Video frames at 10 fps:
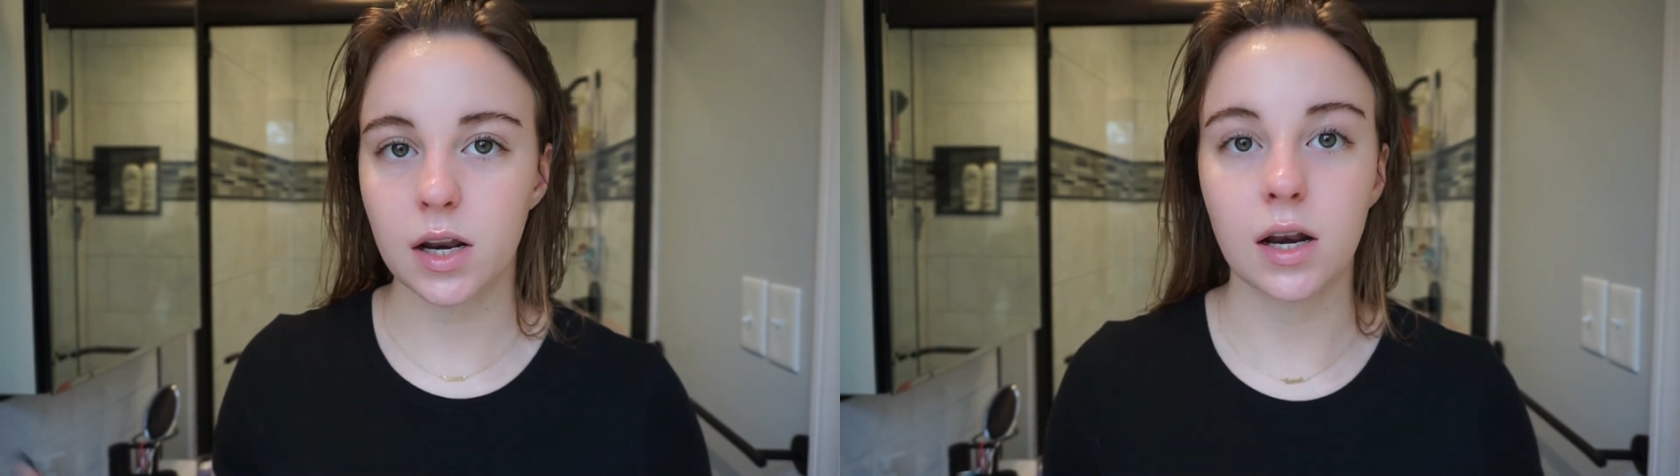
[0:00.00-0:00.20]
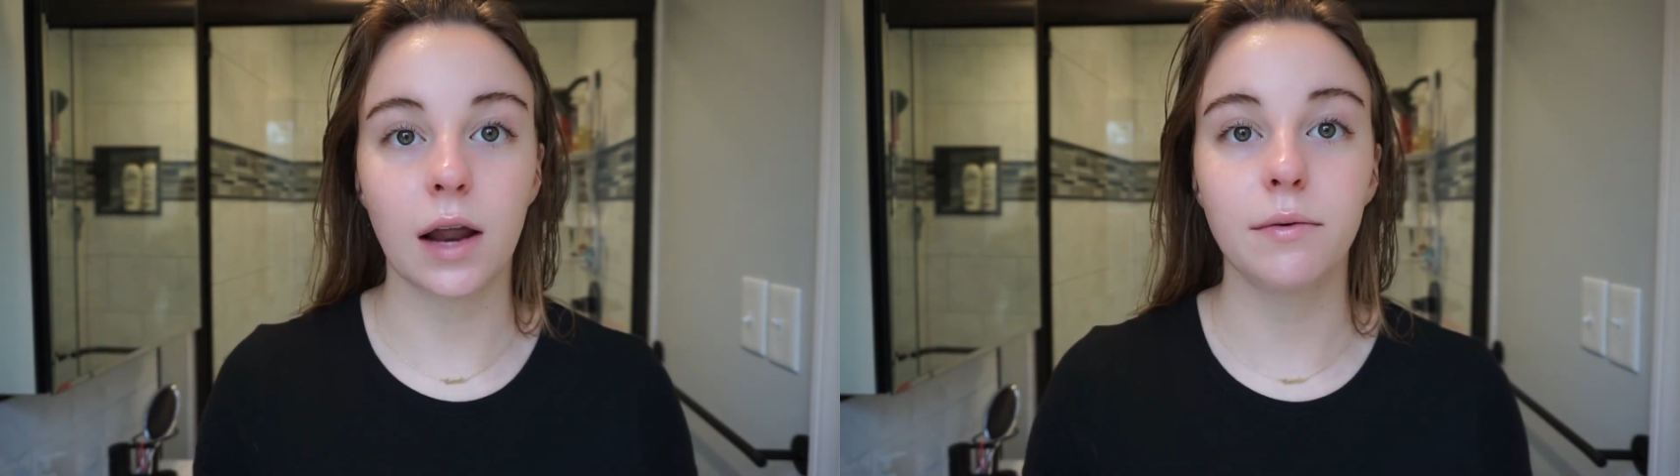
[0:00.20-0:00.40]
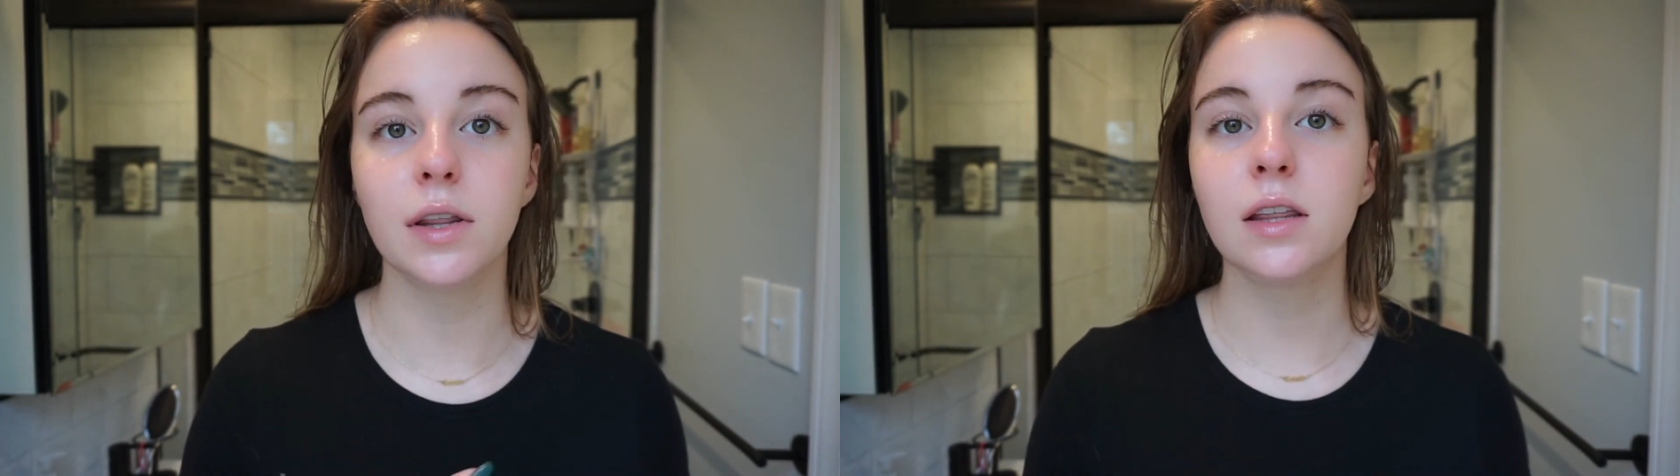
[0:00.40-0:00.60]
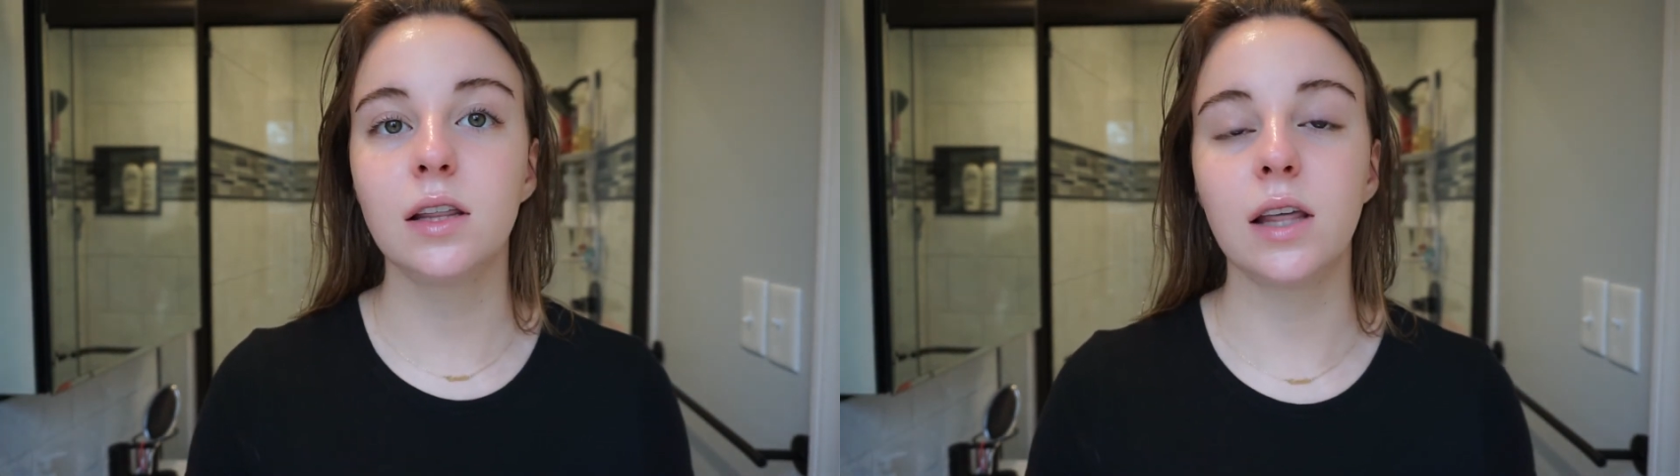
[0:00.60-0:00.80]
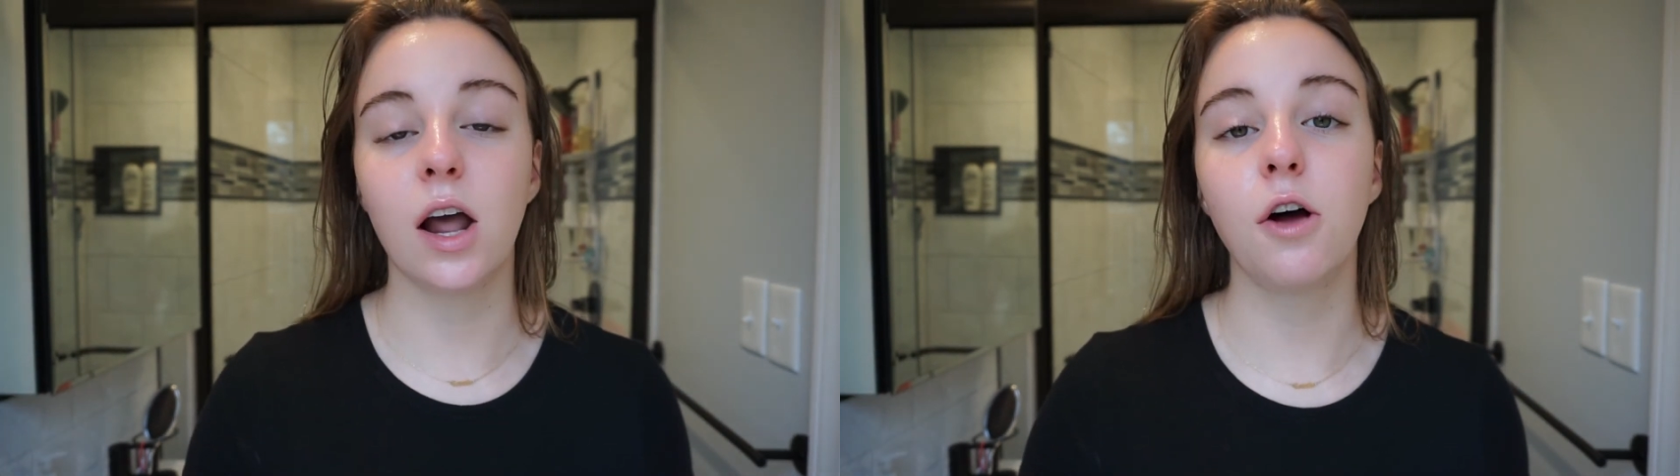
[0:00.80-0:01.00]
And I really
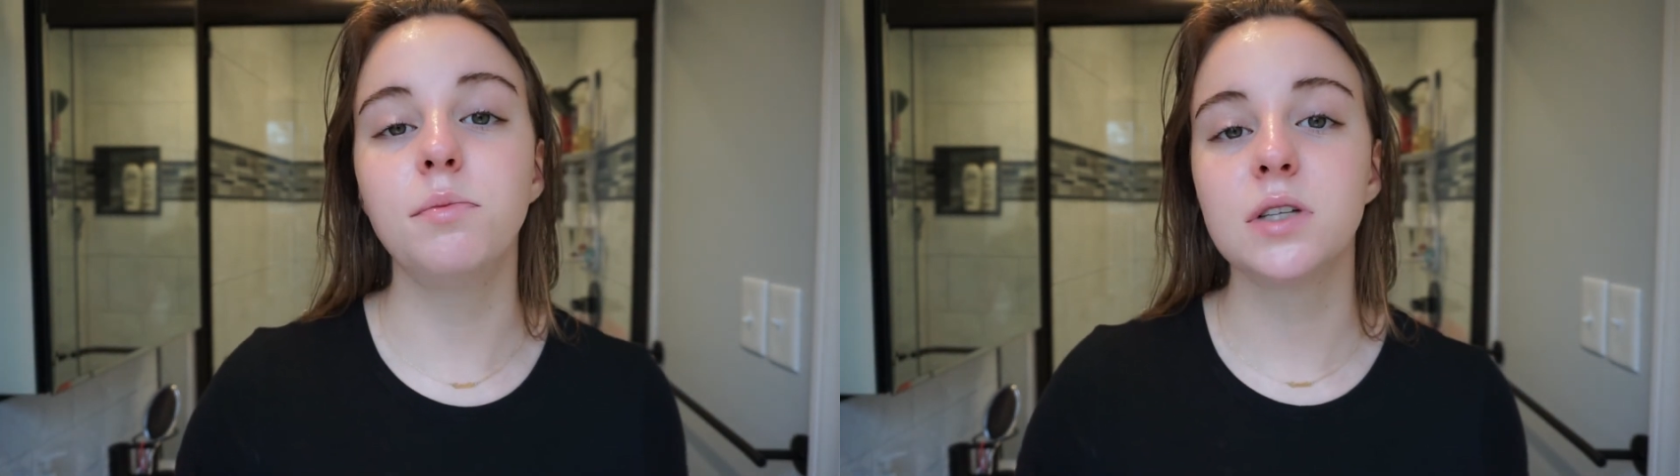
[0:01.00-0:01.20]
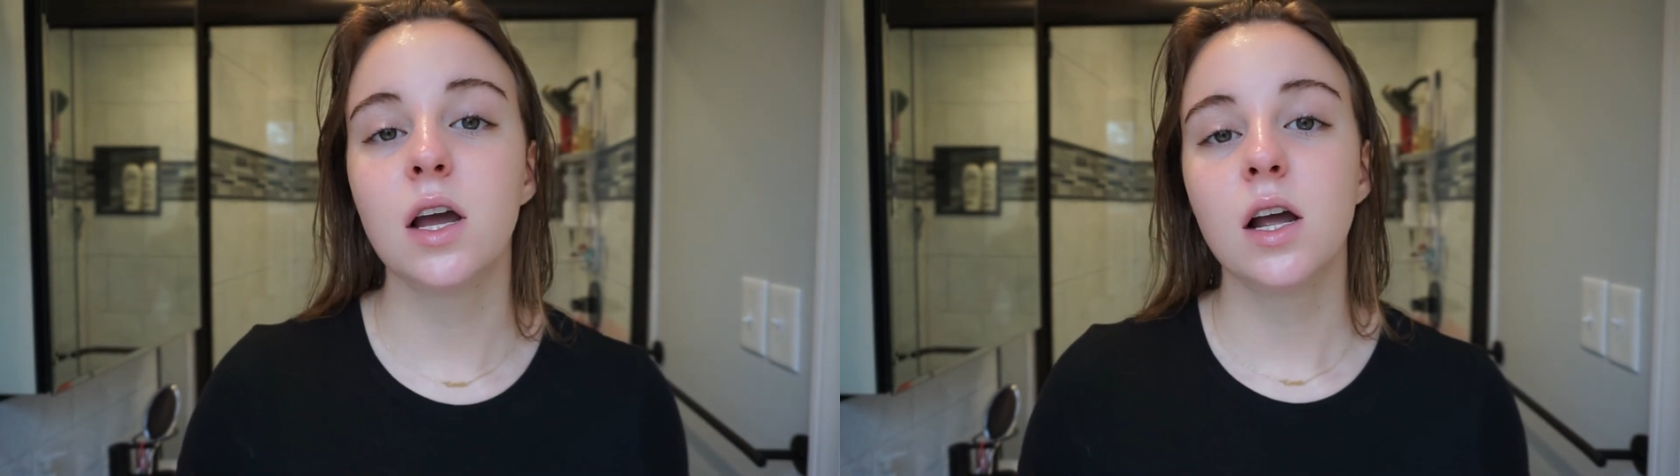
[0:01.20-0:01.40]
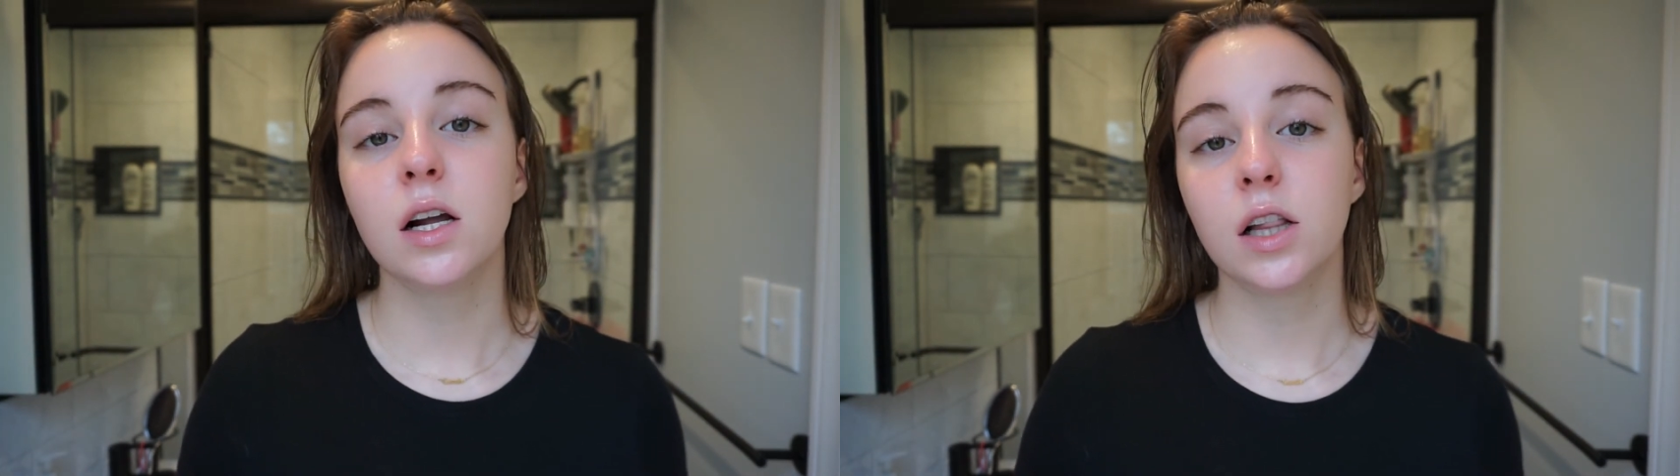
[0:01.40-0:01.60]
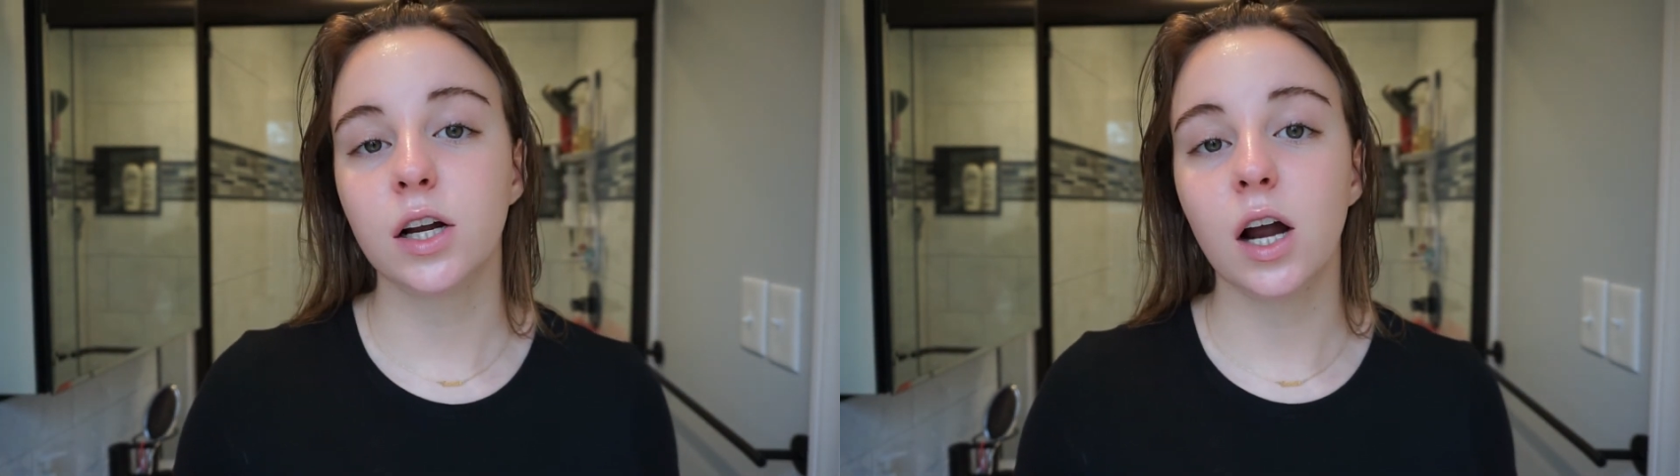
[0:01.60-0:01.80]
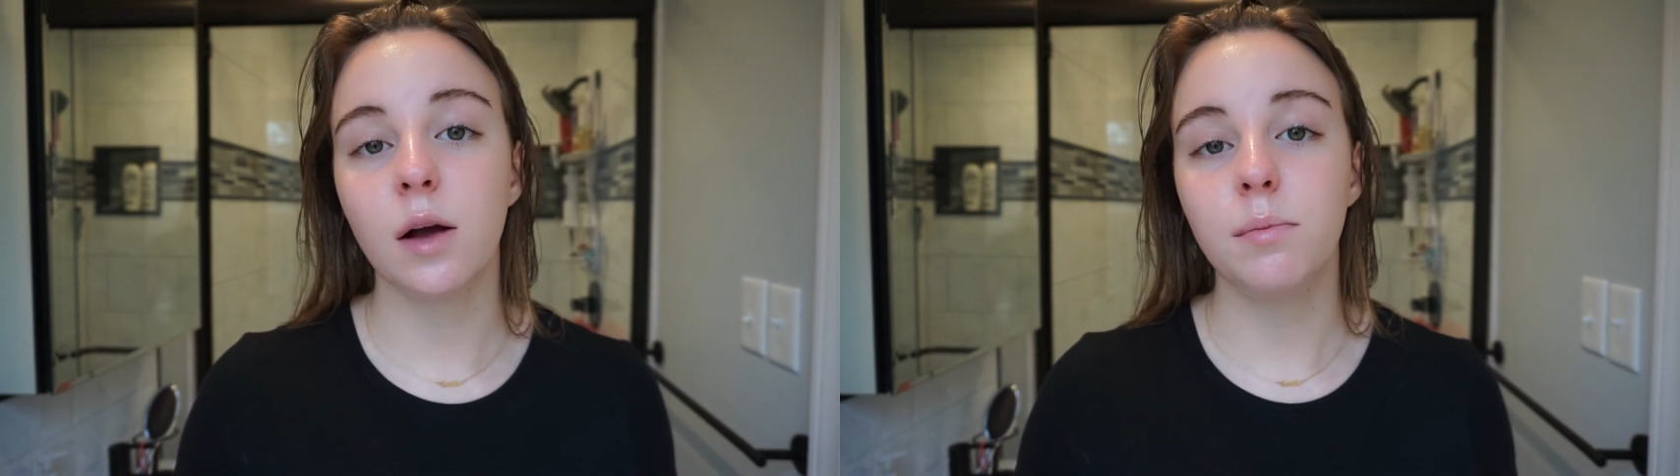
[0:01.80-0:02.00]
think that helped
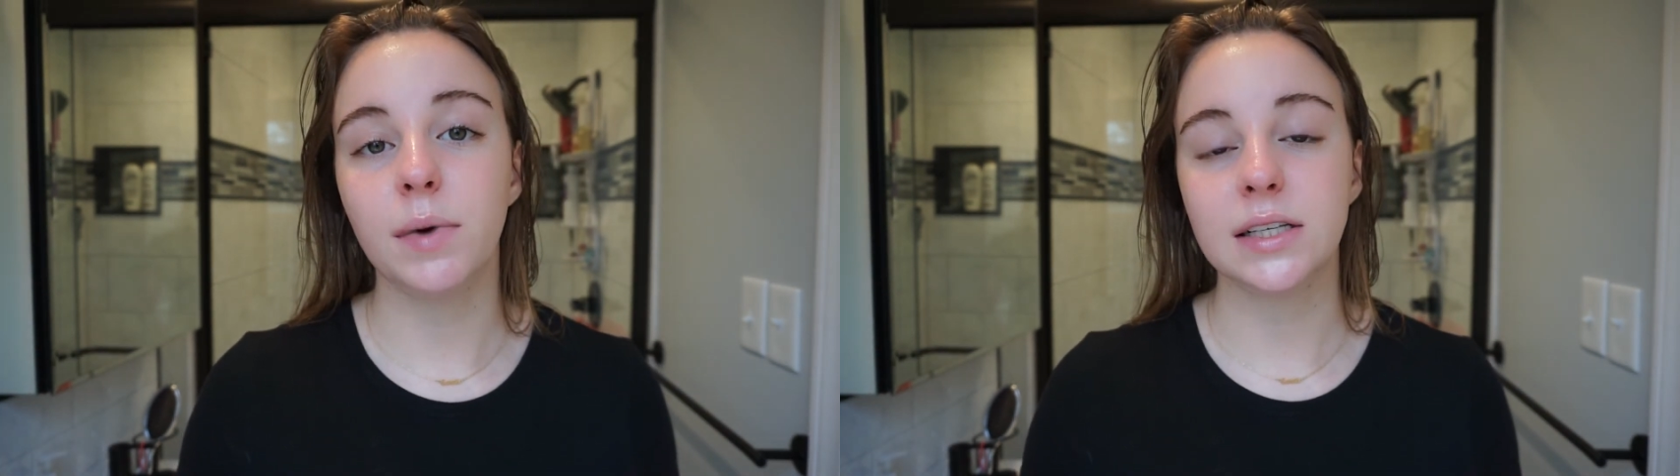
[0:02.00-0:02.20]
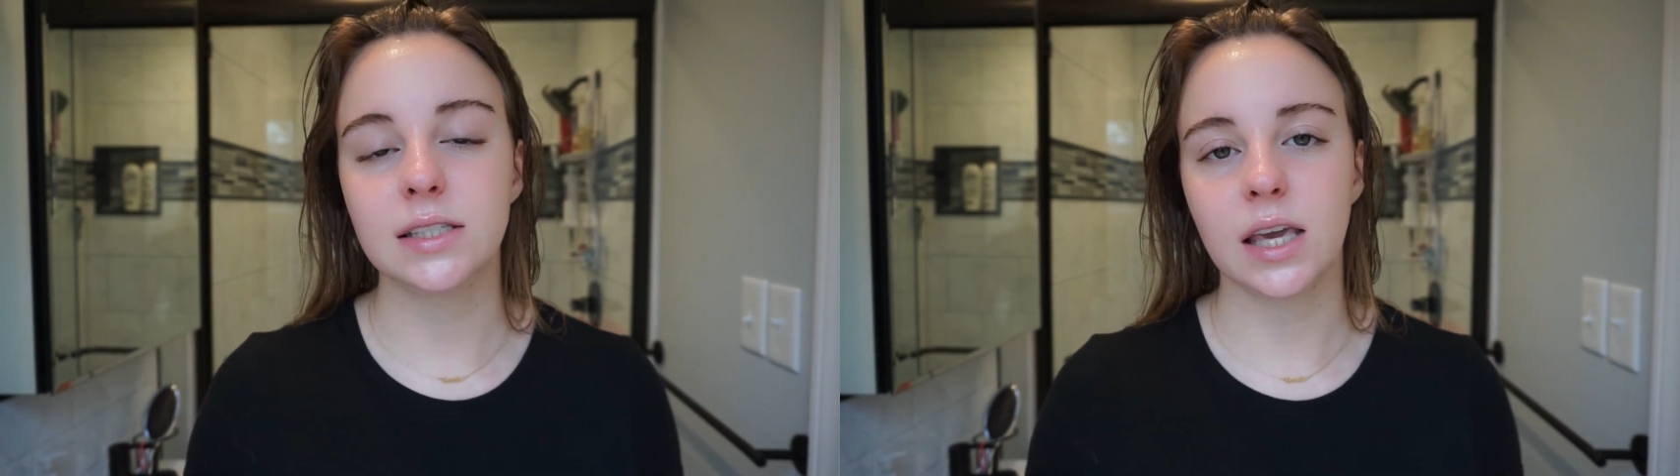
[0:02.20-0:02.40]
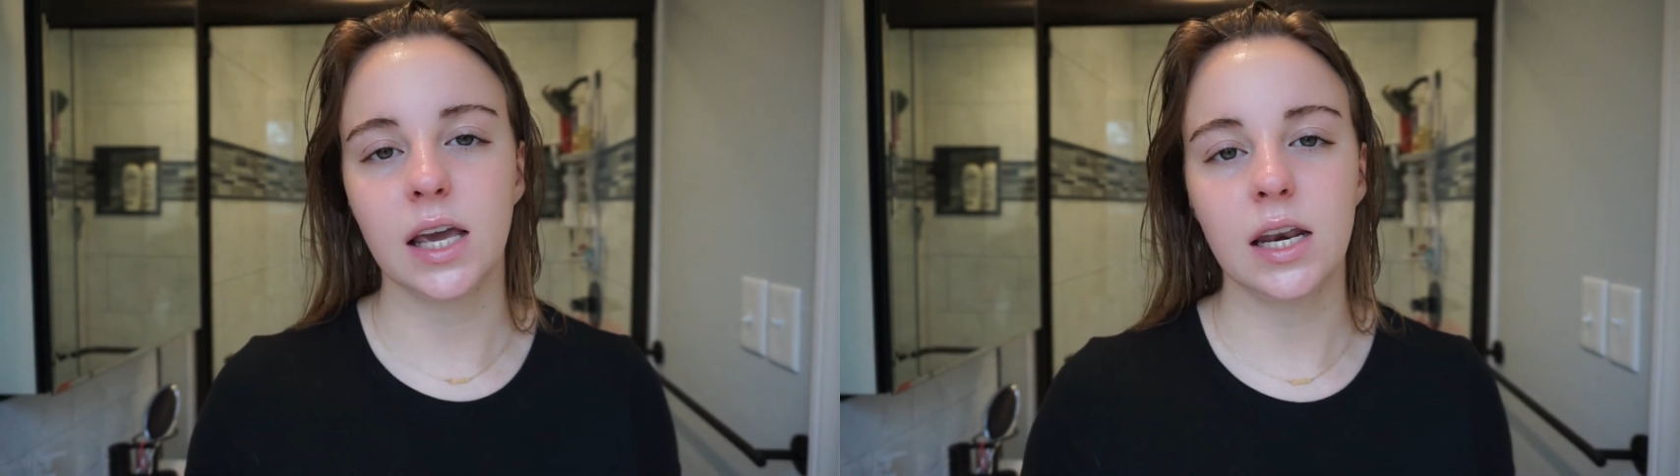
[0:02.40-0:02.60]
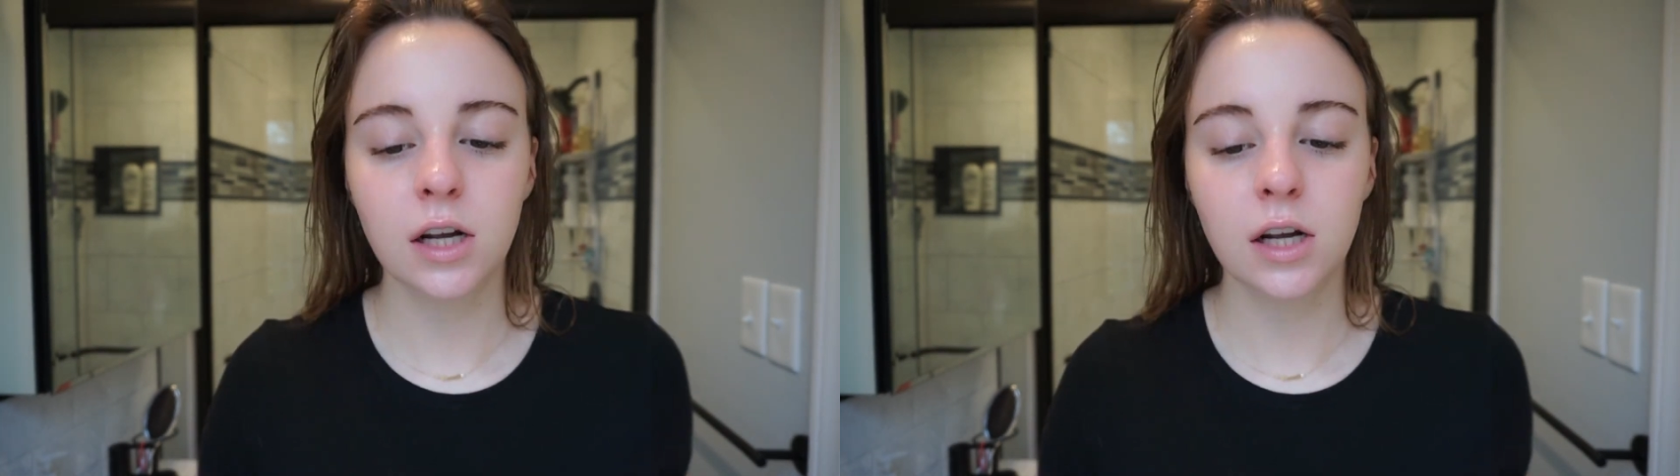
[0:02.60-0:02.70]
clear up my skin.